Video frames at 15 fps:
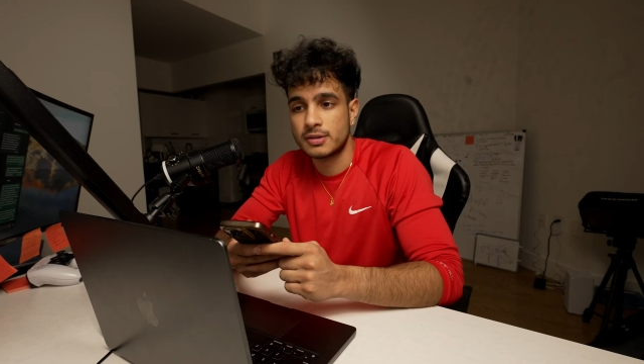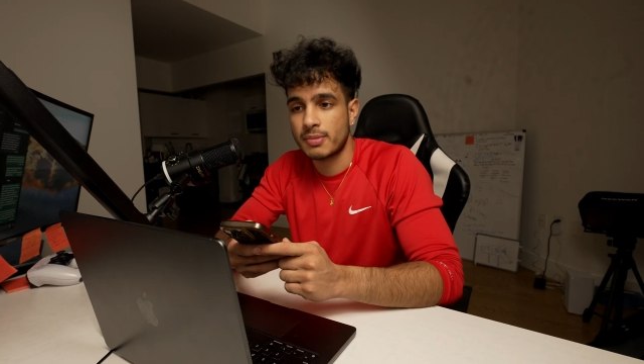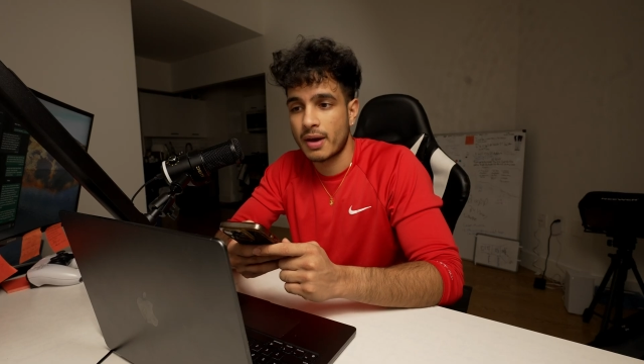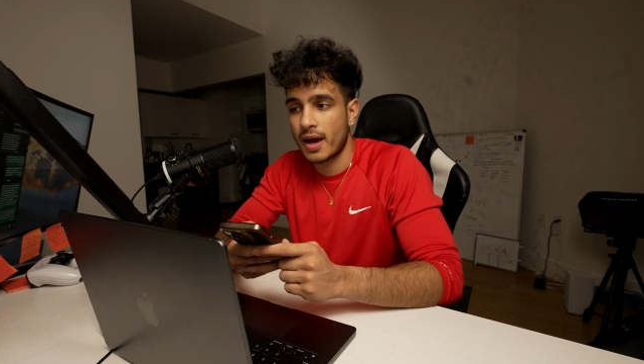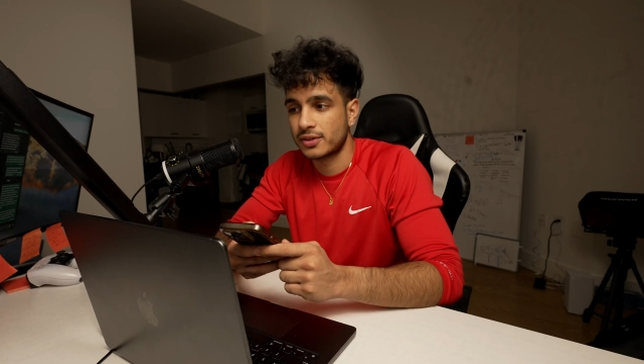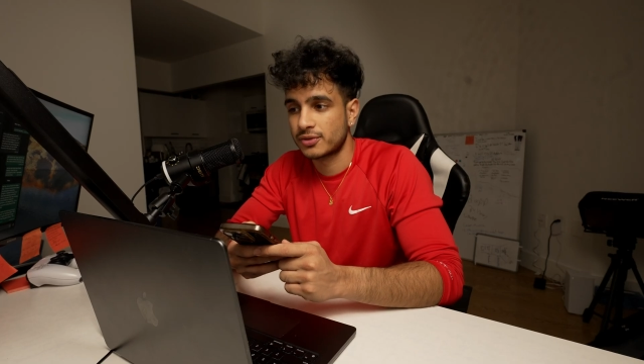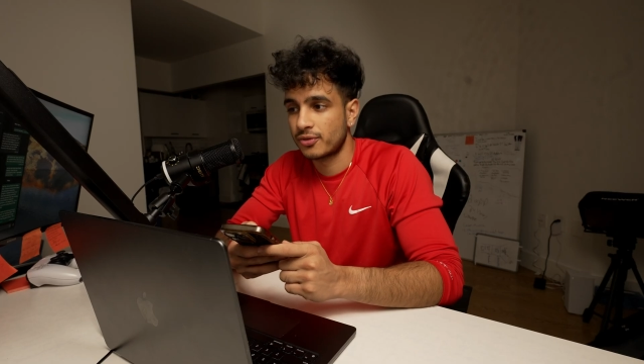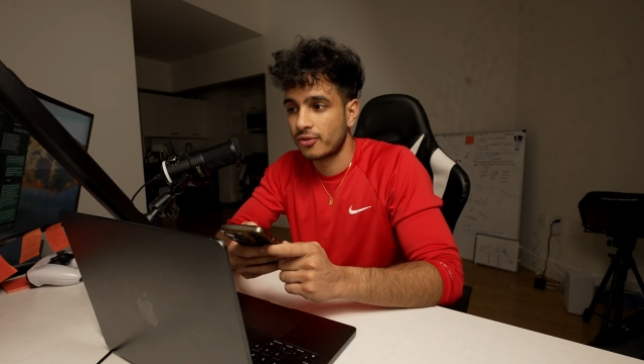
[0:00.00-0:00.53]
this
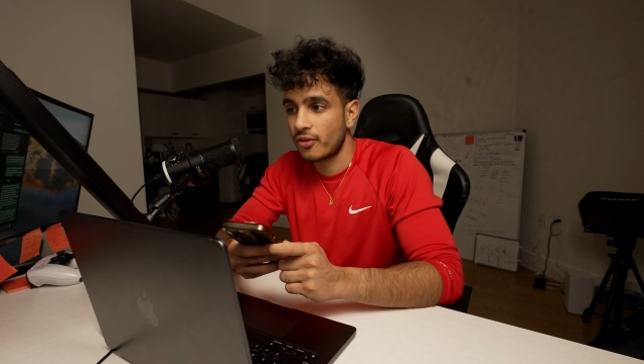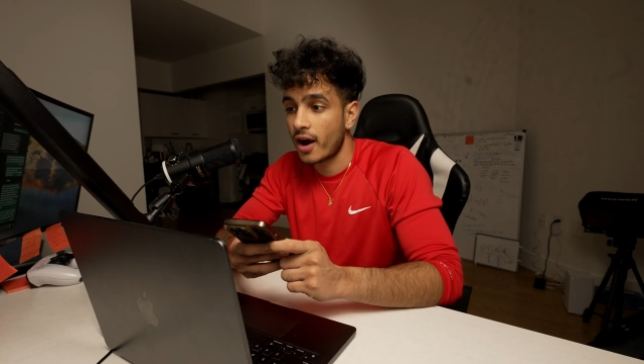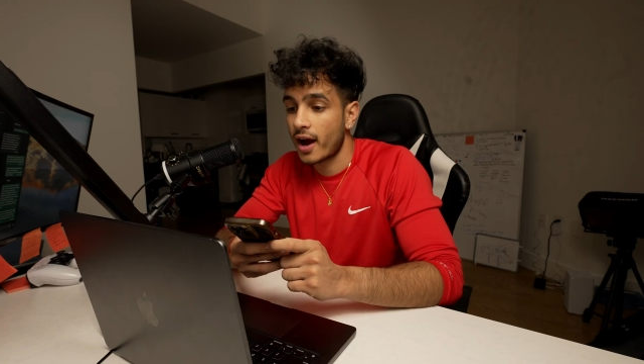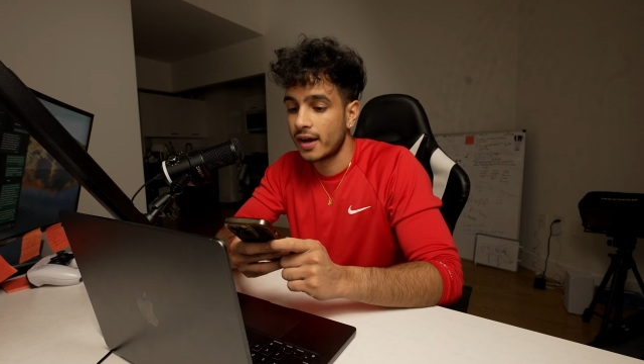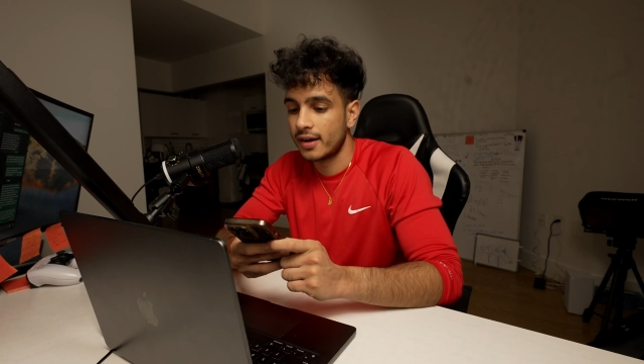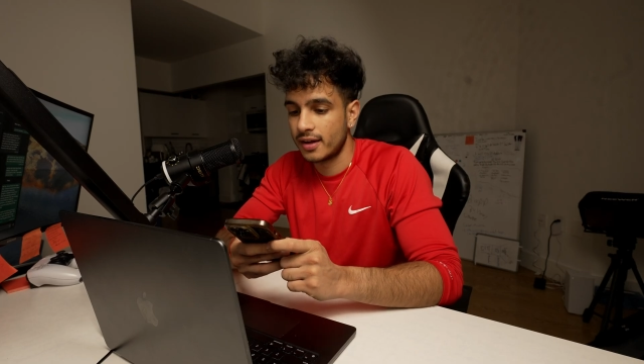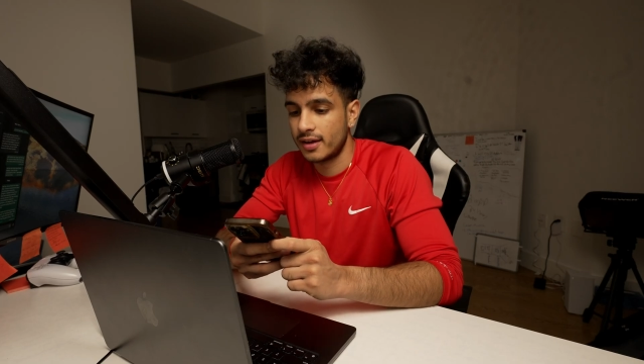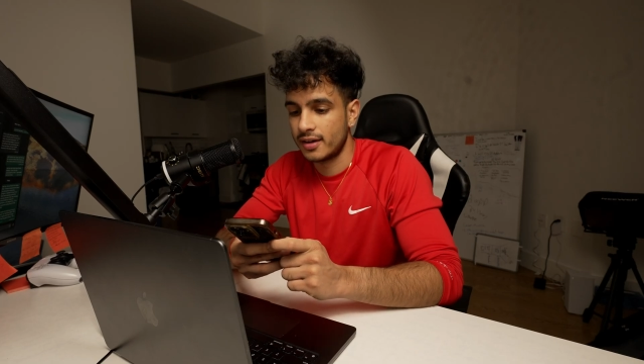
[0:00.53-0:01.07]
past
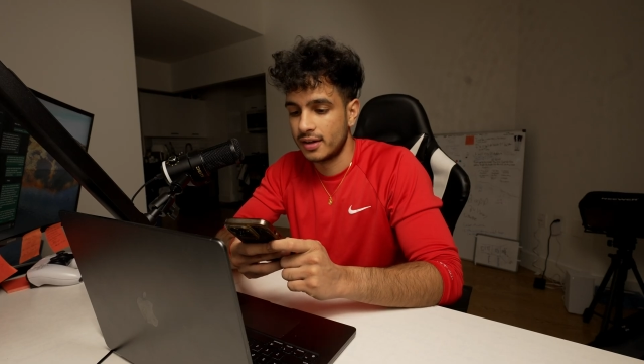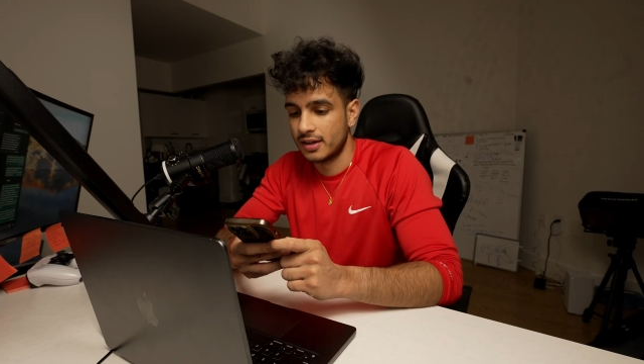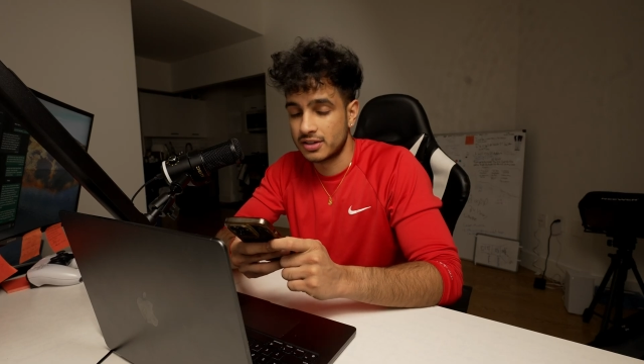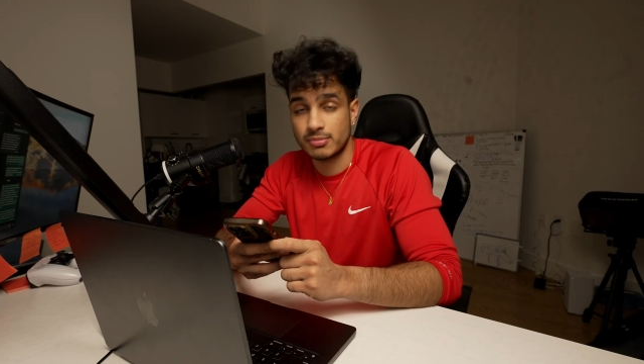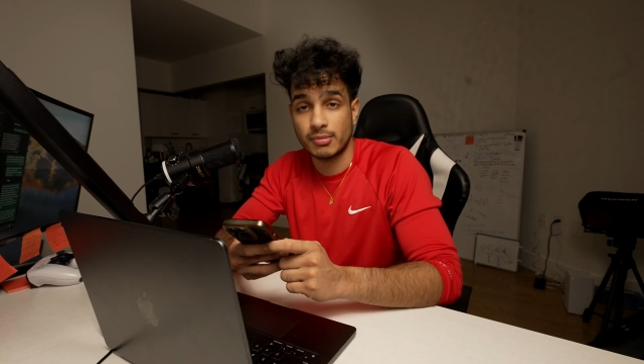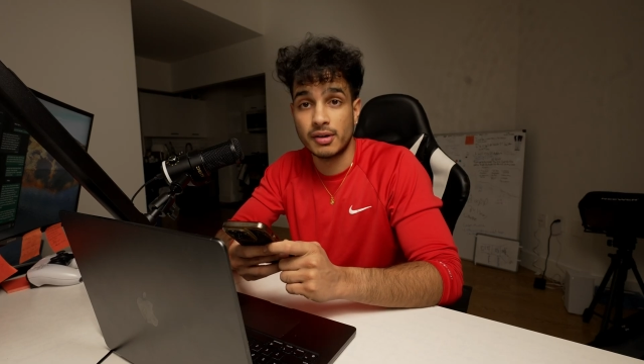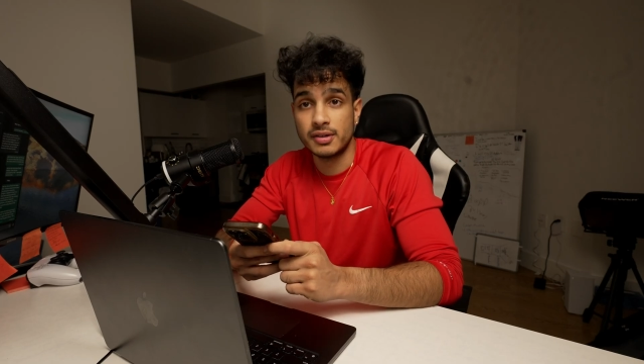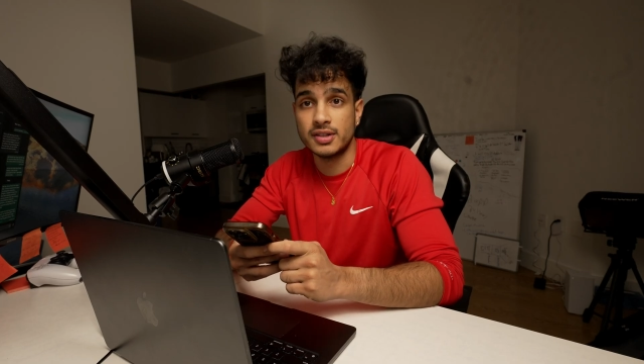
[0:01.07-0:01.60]
Friday,
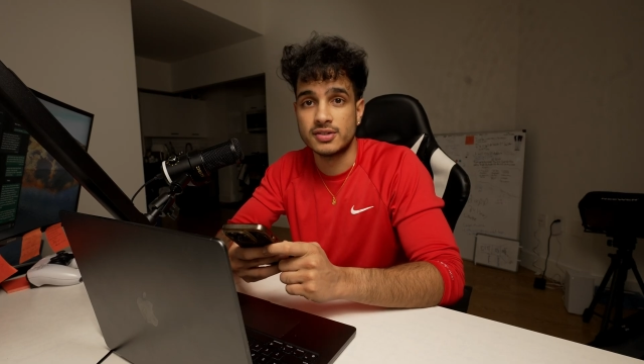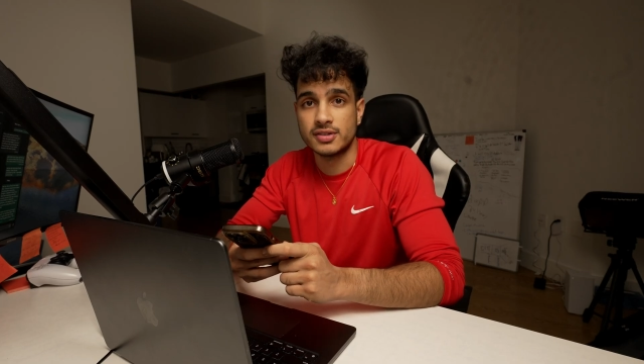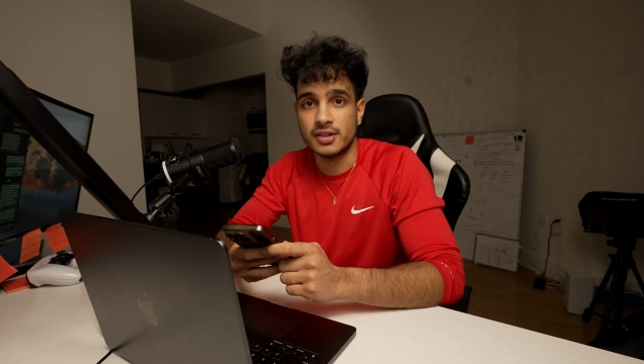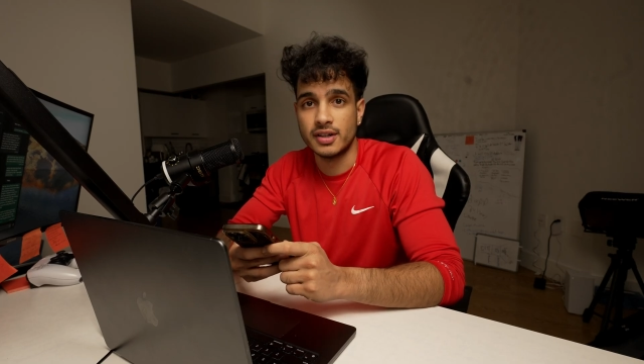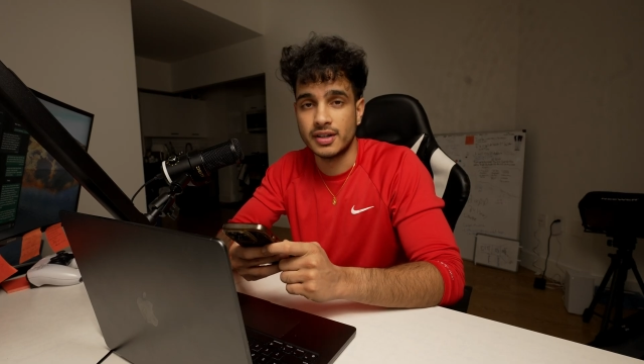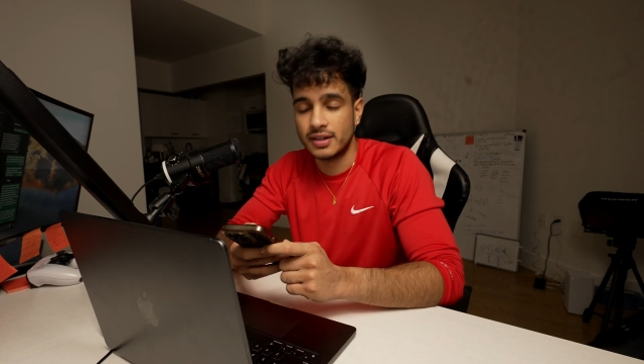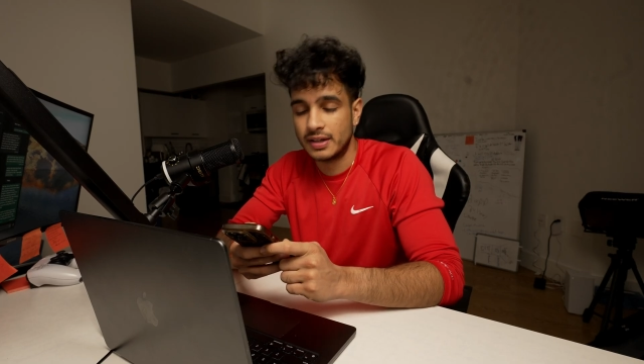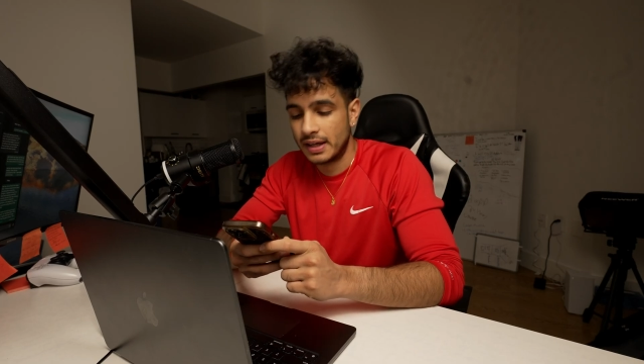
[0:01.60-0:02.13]
it's Monday
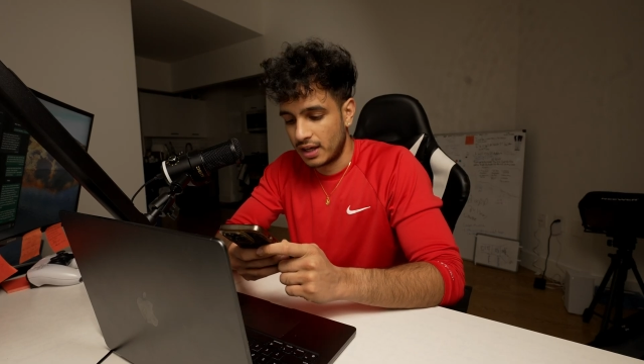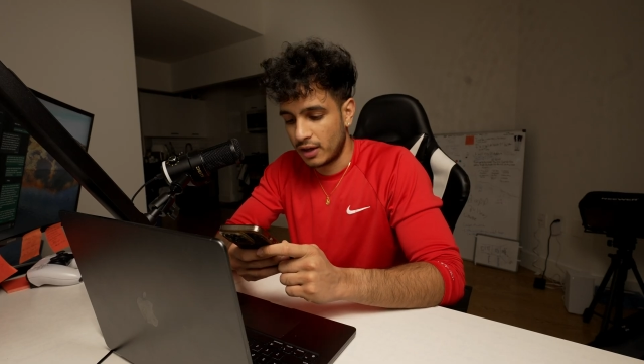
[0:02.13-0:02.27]
today,